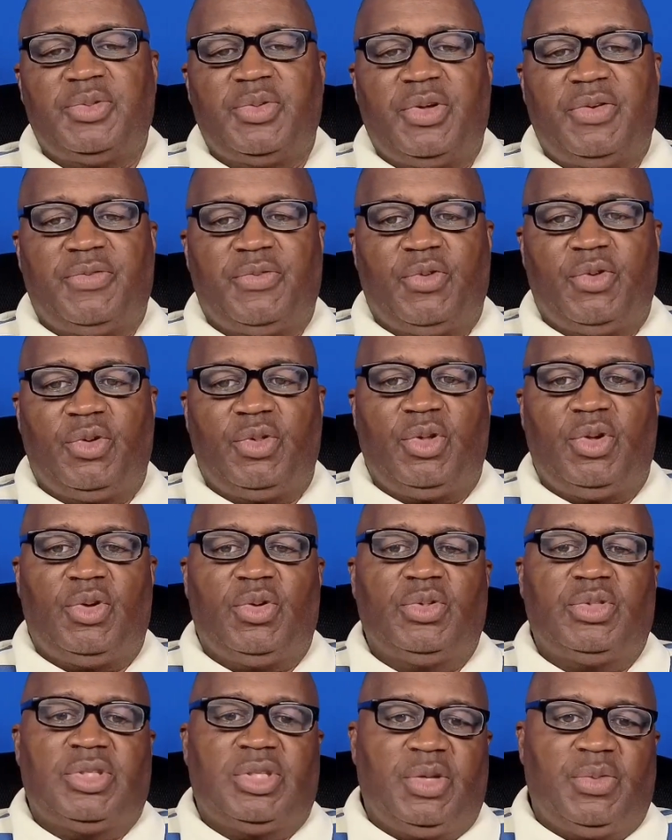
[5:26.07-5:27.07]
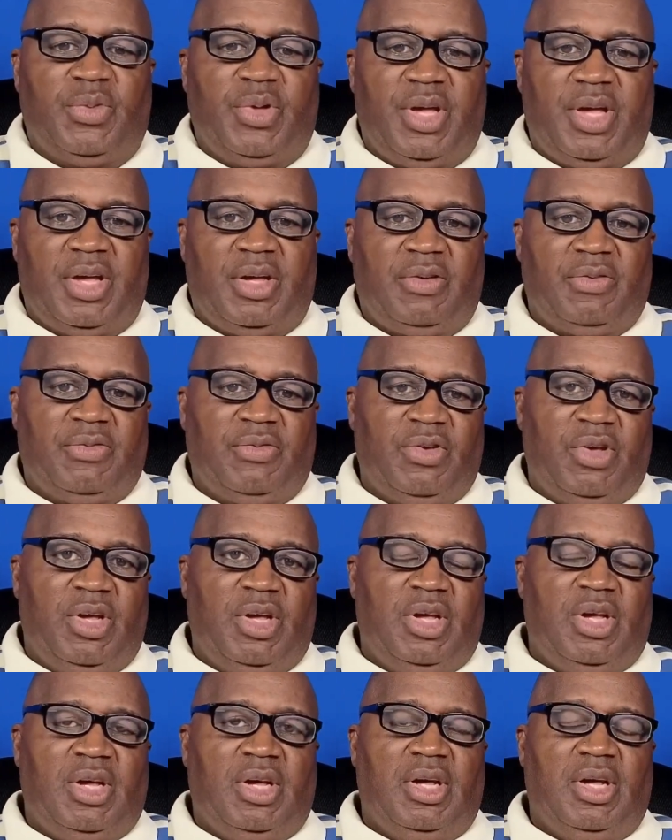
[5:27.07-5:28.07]
We have four of those, and then we have
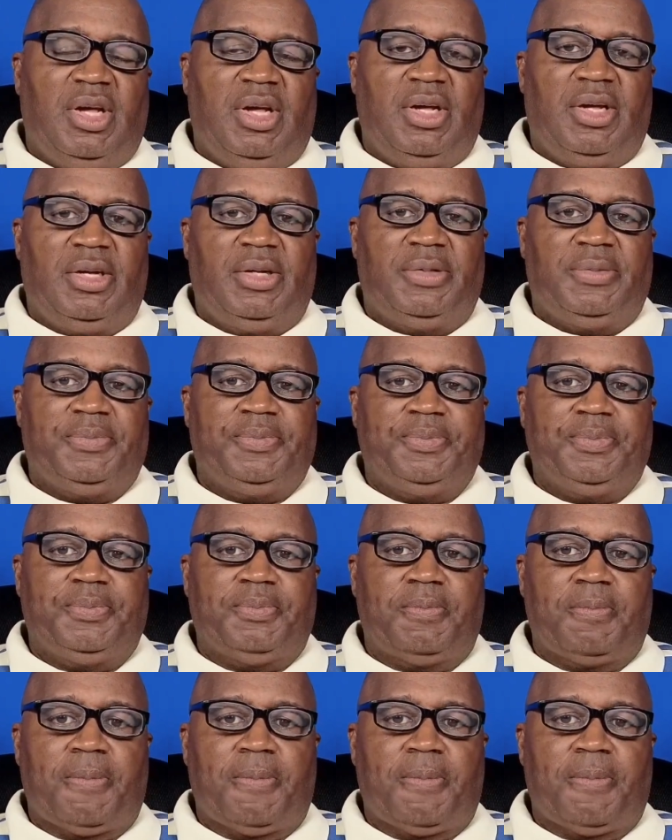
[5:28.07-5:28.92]
um,